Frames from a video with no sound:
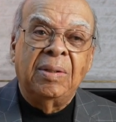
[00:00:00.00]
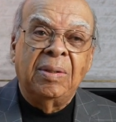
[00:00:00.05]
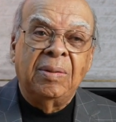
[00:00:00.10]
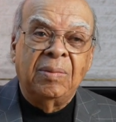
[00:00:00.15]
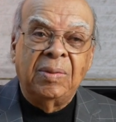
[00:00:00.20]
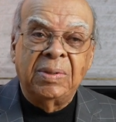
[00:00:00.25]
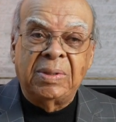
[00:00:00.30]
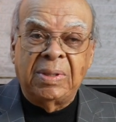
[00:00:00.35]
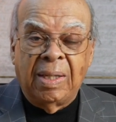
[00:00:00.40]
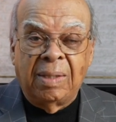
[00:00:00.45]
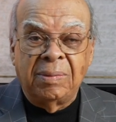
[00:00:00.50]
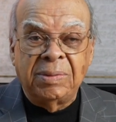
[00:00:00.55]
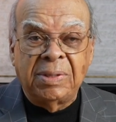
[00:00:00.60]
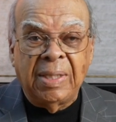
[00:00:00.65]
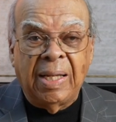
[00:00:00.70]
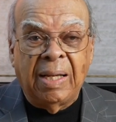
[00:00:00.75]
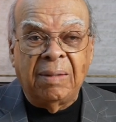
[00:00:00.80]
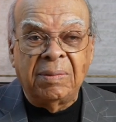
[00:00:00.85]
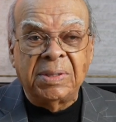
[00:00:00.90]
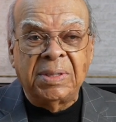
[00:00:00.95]
Which I
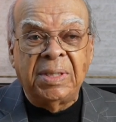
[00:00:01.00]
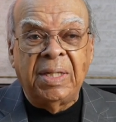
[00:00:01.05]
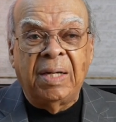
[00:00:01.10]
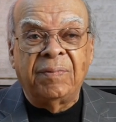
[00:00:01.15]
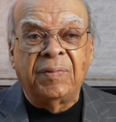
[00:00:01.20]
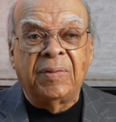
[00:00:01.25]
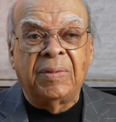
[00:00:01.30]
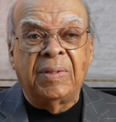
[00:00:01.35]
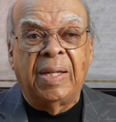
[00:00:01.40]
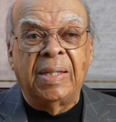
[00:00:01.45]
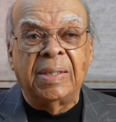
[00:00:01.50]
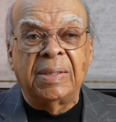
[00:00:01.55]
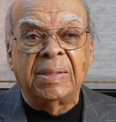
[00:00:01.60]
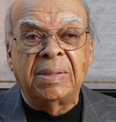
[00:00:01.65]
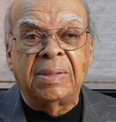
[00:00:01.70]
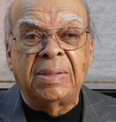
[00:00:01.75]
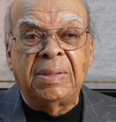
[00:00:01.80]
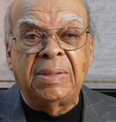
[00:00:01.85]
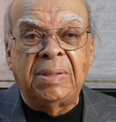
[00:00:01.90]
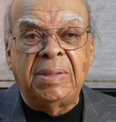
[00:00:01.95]
was I was there for like
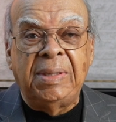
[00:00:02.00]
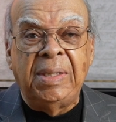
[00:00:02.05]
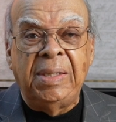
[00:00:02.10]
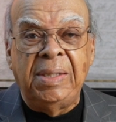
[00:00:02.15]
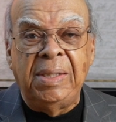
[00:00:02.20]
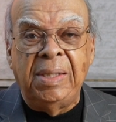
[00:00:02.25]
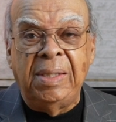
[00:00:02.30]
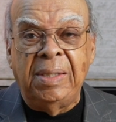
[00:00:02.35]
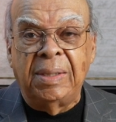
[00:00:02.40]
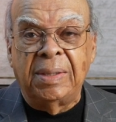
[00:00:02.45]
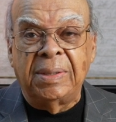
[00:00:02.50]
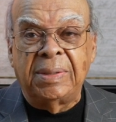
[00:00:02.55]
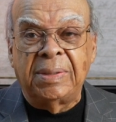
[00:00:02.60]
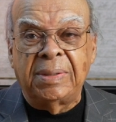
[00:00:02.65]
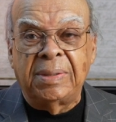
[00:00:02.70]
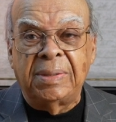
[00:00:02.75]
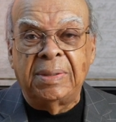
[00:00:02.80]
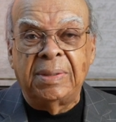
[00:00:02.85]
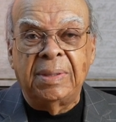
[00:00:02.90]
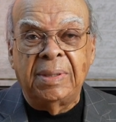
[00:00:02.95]
ten
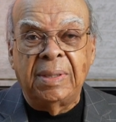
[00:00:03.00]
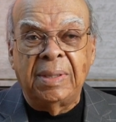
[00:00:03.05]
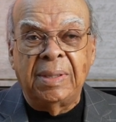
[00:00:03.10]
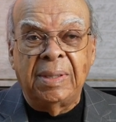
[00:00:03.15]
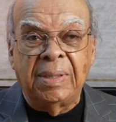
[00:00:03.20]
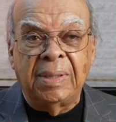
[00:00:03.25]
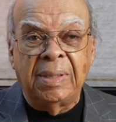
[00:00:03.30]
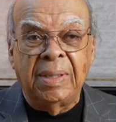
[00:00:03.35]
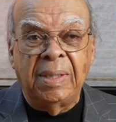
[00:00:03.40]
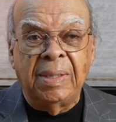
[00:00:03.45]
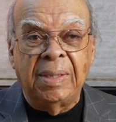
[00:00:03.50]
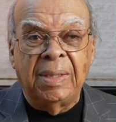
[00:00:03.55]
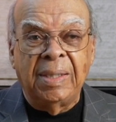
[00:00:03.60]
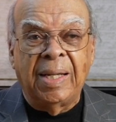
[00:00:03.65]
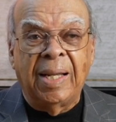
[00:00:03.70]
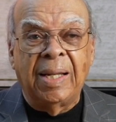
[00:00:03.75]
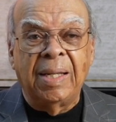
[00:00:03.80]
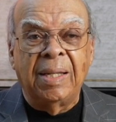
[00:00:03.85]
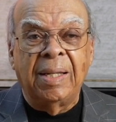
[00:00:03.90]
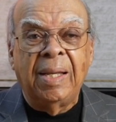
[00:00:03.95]
years.
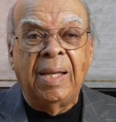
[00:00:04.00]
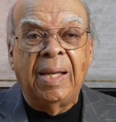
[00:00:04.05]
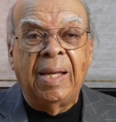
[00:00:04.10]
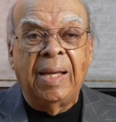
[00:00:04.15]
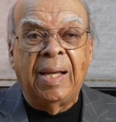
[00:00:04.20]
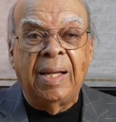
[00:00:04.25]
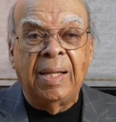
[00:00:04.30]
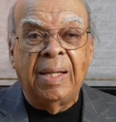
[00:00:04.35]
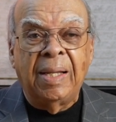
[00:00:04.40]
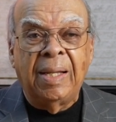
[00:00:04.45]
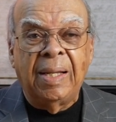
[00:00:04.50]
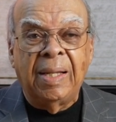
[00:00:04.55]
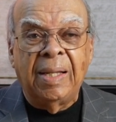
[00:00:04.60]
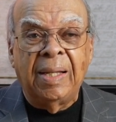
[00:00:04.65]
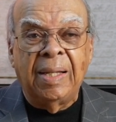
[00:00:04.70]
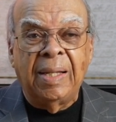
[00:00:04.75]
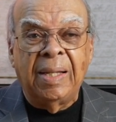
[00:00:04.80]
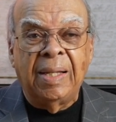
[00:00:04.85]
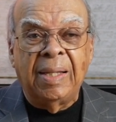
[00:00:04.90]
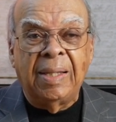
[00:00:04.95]
then I mid
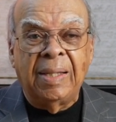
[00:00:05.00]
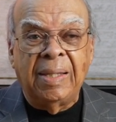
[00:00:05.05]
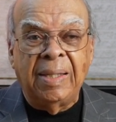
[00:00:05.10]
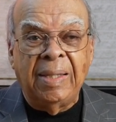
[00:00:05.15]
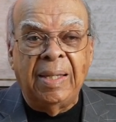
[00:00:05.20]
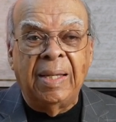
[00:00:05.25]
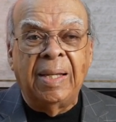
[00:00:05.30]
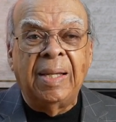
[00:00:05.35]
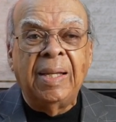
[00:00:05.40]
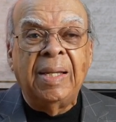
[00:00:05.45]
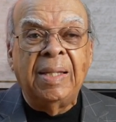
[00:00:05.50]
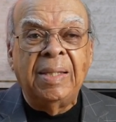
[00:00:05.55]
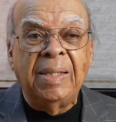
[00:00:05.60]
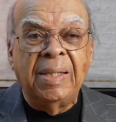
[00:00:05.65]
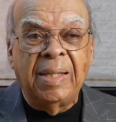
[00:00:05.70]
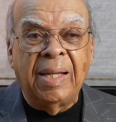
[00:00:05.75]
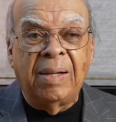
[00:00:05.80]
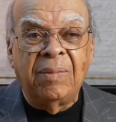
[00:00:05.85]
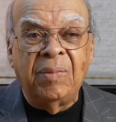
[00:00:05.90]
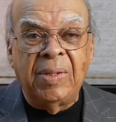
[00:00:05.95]
sixties to early yeah, 70s.
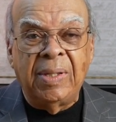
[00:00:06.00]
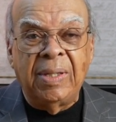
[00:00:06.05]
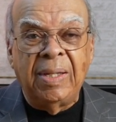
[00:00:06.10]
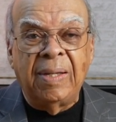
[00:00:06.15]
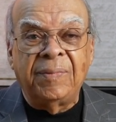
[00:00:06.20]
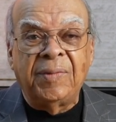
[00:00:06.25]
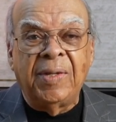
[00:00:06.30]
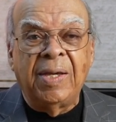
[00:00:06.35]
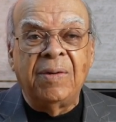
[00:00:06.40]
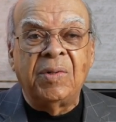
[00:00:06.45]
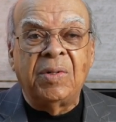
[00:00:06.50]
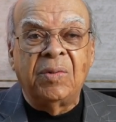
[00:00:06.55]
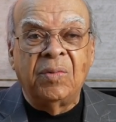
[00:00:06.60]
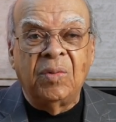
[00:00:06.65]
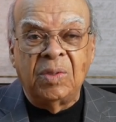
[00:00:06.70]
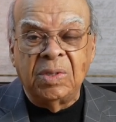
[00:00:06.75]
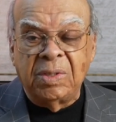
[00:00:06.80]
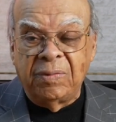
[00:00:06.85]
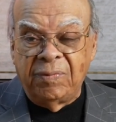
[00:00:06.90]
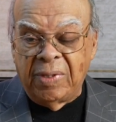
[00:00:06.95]
Then I went left there with the
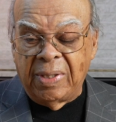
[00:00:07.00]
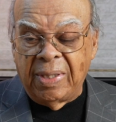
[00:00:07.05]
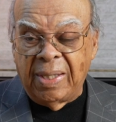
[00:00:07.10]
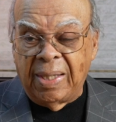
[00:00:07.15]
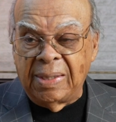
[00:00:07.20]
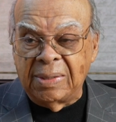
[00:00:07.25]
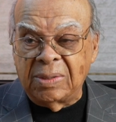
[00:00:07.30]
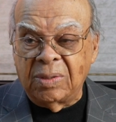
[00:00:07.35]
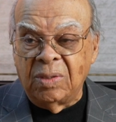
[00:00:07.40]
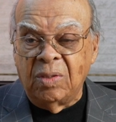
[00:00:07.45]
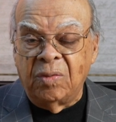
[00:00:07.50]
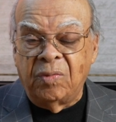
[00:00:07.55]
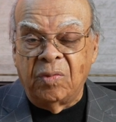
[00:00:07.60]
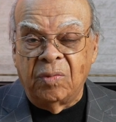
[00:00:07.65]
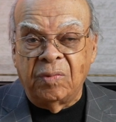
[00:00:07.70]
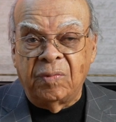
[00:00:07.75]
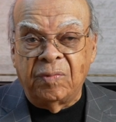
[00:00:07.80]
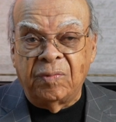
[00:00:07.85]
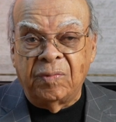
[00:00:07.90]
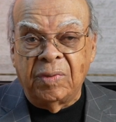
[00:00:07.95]
Roosevelt High School
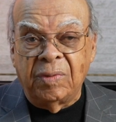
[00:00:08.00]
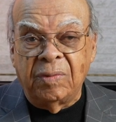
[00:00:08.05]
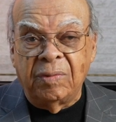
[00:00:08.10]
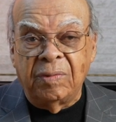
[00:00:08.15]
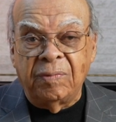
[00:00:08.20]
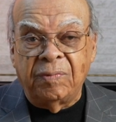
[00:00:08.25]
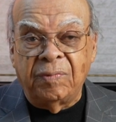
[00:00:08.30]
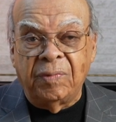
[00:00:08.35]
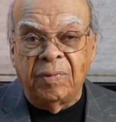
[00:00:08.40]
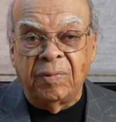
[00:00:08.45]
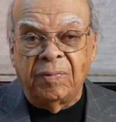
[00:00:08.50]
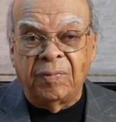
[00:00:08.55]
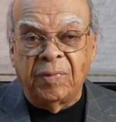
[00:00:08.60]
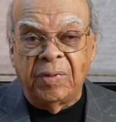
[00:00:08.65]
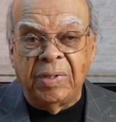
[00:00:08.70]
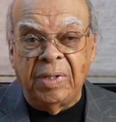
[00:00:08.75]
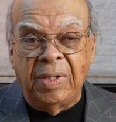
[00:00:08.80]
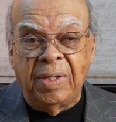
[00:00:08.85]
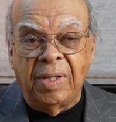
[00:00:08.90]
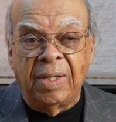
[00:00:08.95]
for for, for
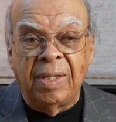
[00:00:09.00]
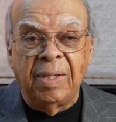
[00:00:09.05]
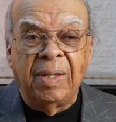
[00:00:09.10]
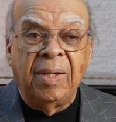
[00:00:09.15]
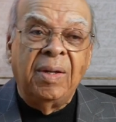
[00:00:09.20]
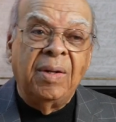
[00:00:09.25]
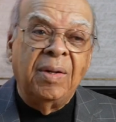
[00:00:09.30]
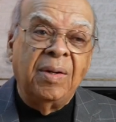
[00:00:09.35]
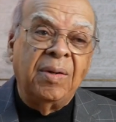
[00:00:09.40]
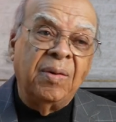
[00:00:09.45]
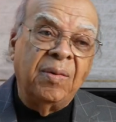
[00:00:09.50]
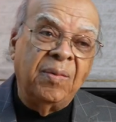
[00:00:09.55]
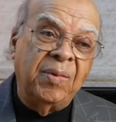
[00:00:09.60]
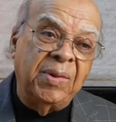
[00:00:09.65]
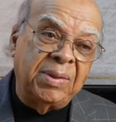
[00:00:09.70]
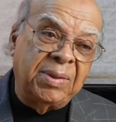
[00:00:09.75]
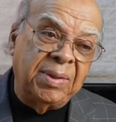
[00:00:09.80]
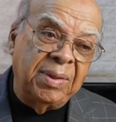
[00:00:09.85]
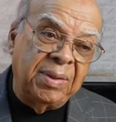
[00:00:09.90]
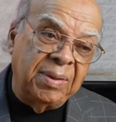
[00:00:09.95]
a year.
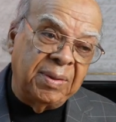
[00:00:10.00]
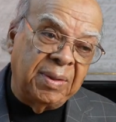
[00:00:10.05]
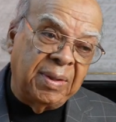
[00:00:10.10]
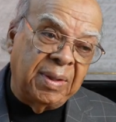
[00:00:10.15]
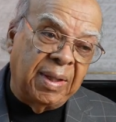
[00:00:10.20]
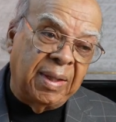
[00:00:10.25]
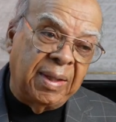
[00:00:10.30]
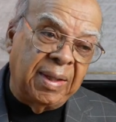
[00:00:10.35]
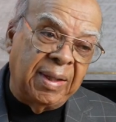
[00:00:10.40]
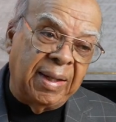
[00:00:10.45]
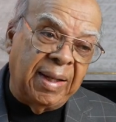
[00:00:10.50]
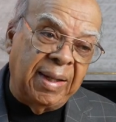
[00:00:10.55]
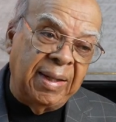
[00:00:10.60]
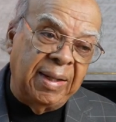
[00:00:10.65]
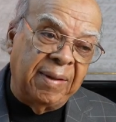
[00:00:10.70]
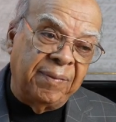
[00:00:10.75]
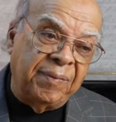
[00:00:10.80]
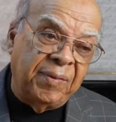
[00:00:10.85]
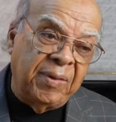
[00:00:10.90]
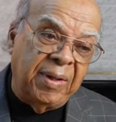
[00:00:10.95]
Went to uh, I
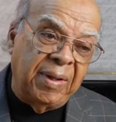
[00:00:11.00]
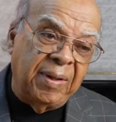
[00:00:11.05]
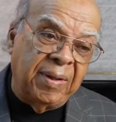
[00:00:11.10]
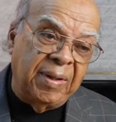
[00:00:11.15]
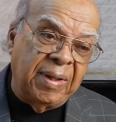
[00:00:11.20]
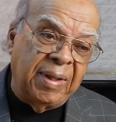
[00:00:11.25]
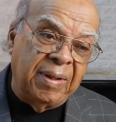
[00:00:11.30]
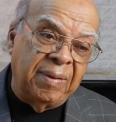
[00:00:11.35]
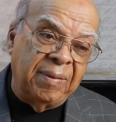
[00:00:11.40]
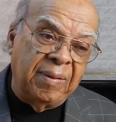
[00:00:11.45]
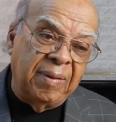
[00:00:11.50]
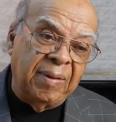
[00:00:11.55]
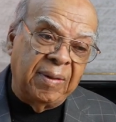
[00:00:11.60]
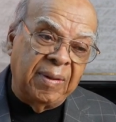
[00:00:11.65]
left there and